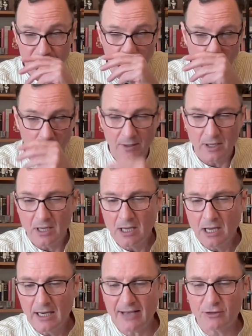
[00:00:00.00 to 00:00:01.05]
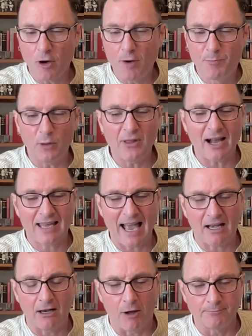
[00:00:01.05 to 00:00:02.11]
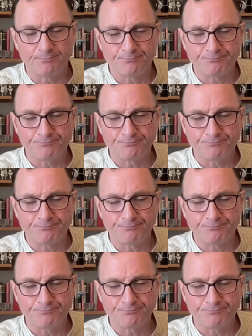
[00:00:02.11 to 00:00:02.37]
more. Let's go and put that kettle on.